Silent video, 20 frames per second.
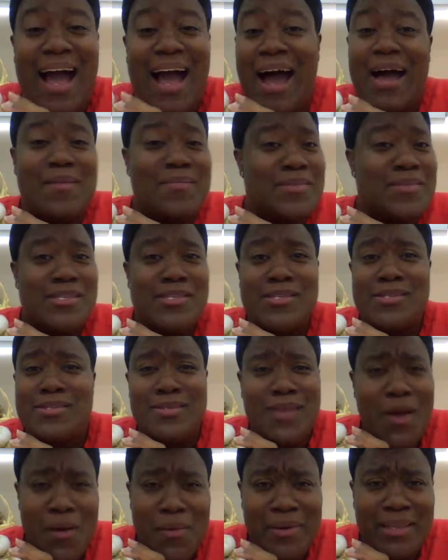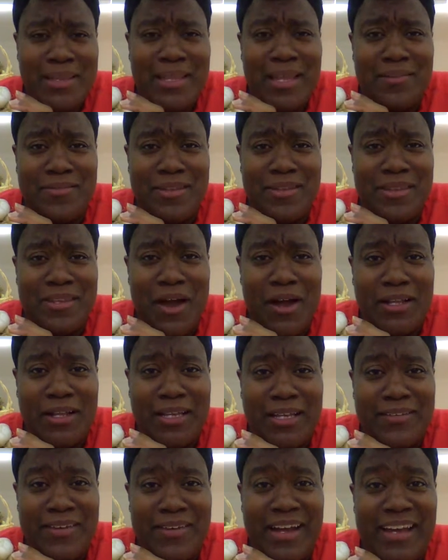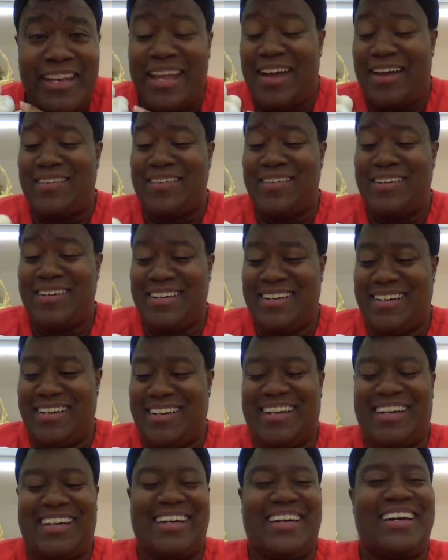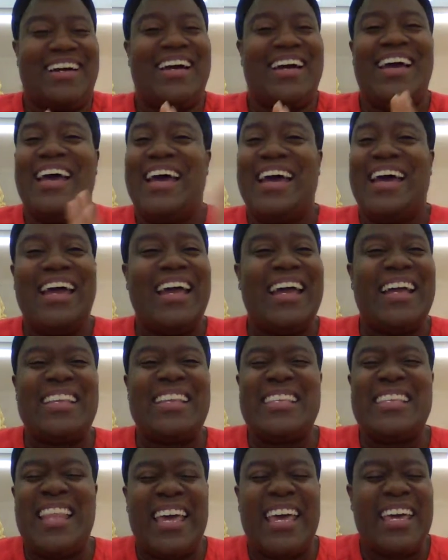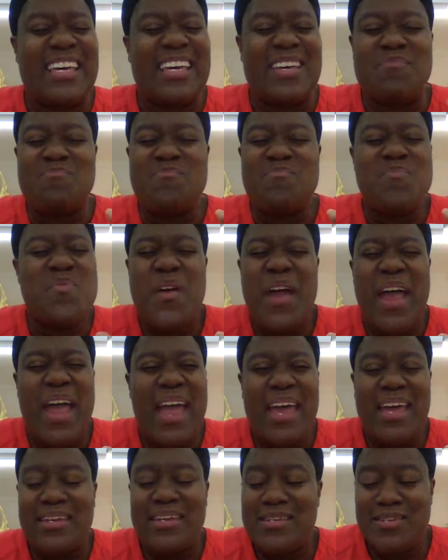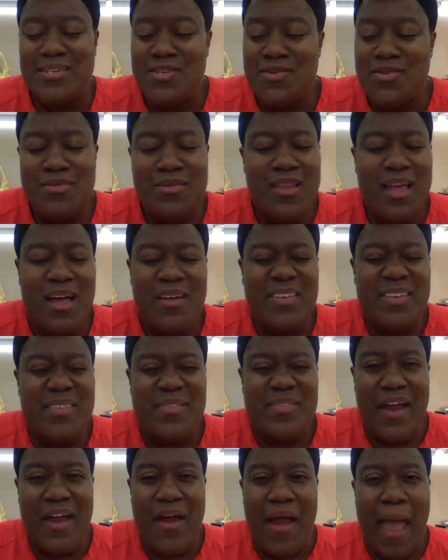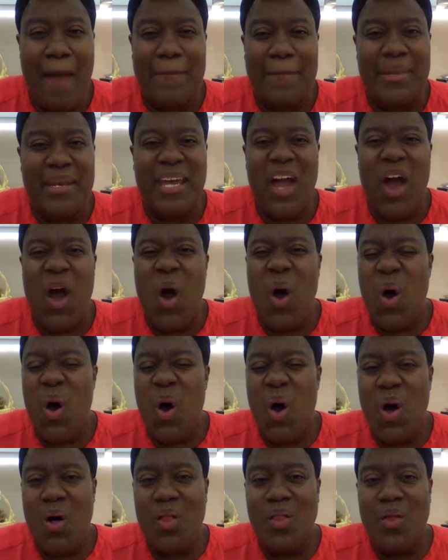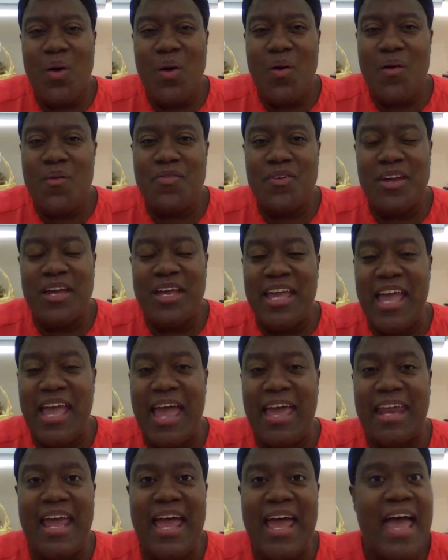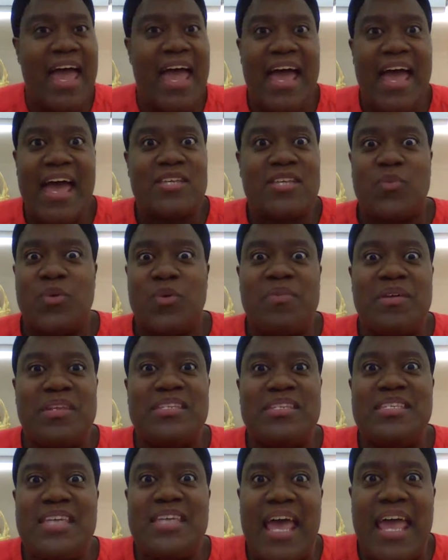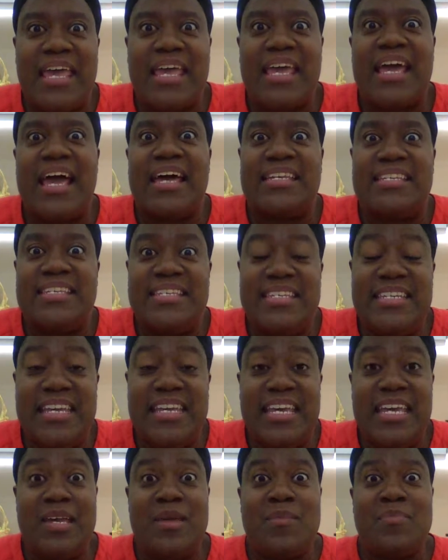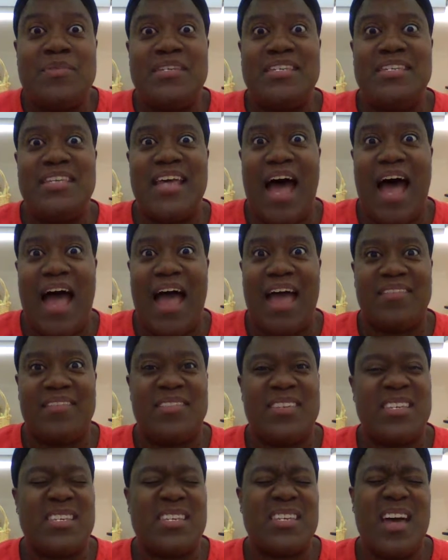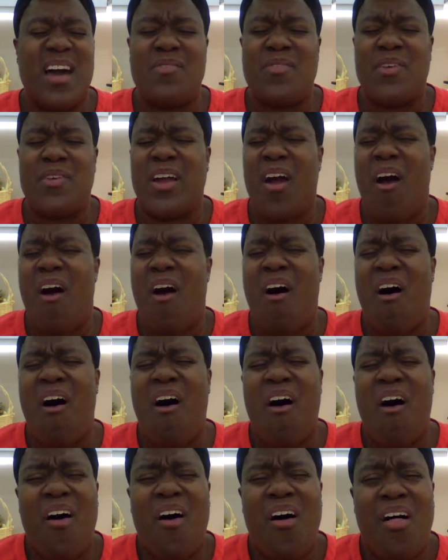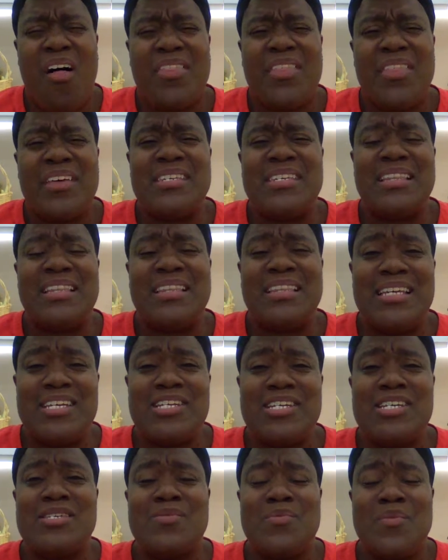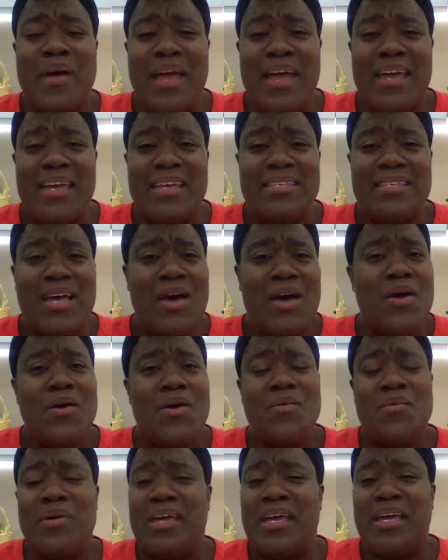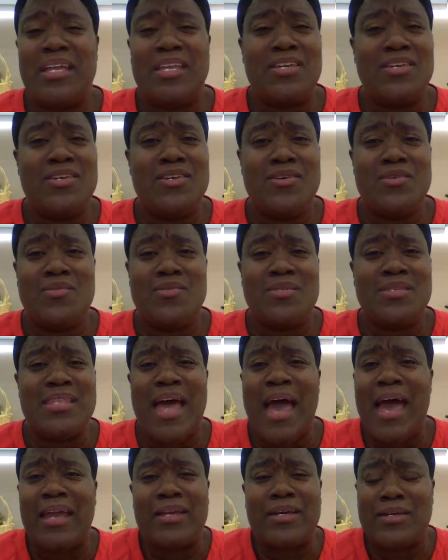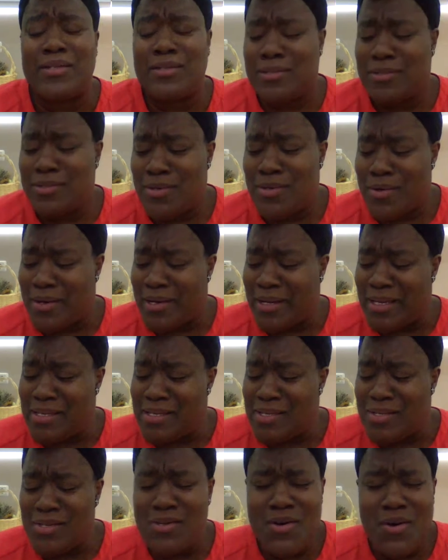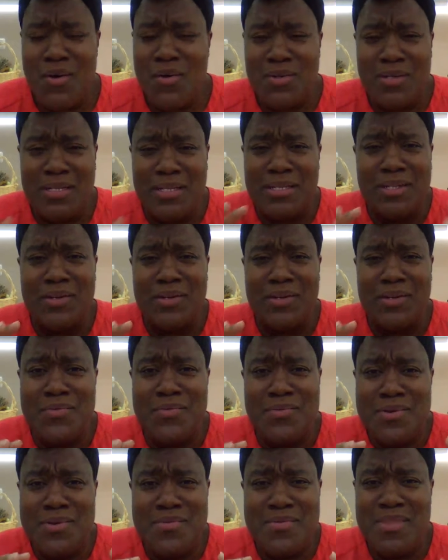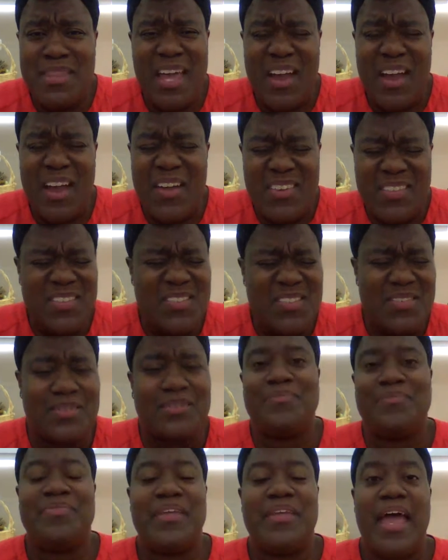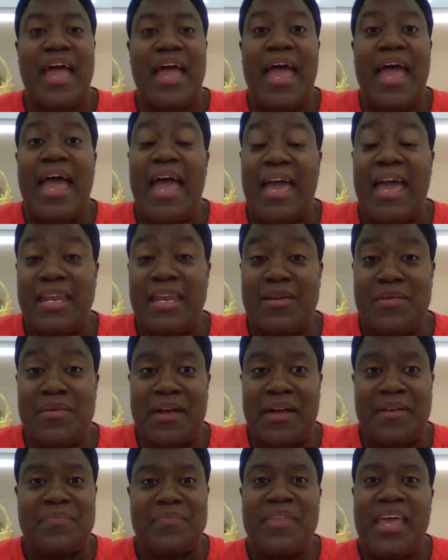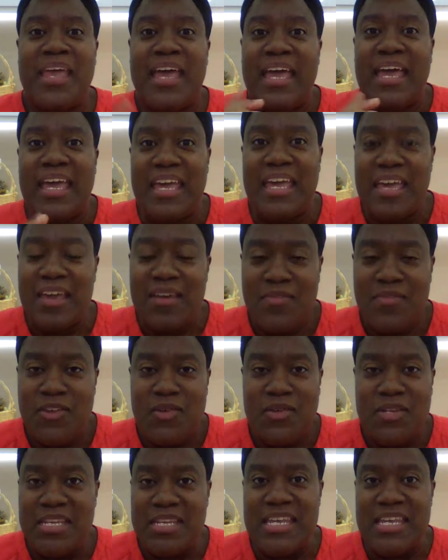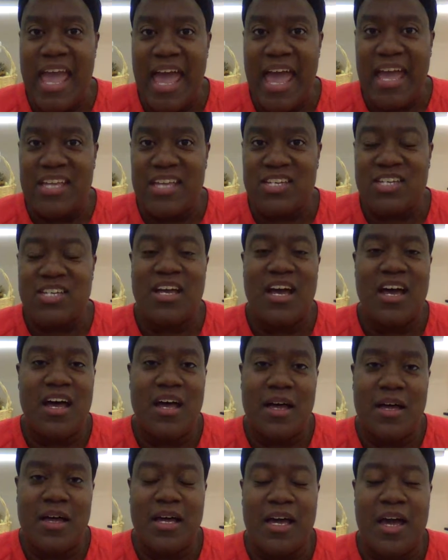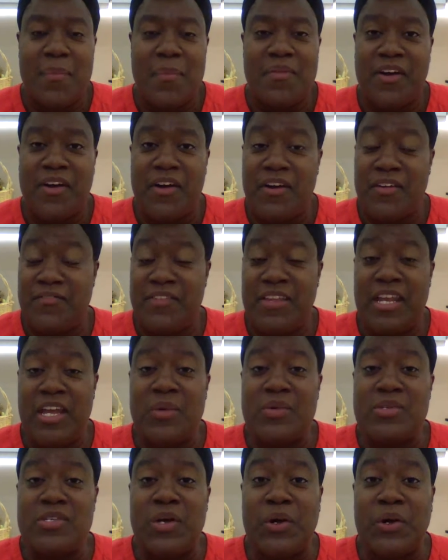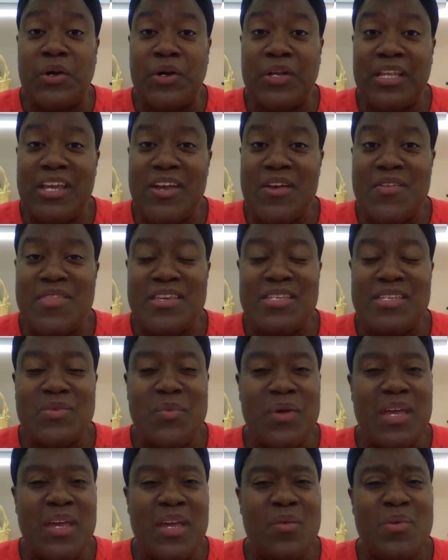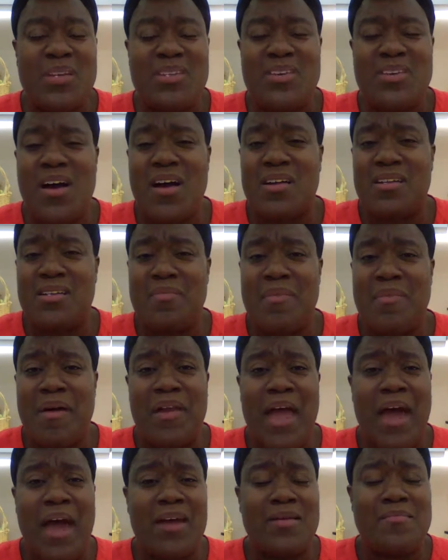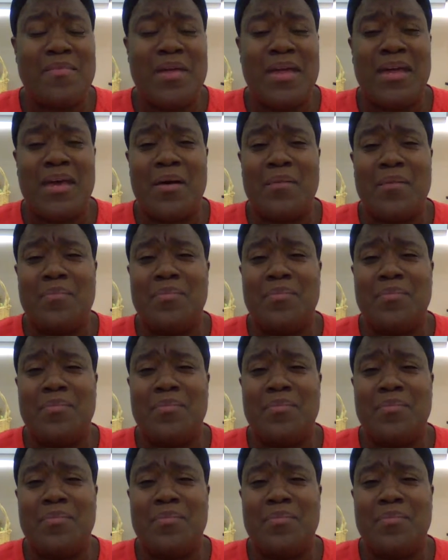I'm so in love with garlic right now. It's like a brand new love affair happening all over again as we've been taking a deep dive, discovering all the delicious ways we can use that glorious golden little root there. Oh, anyway, if you didn't catch a couple of our videos earlier this week, we talked about how to make a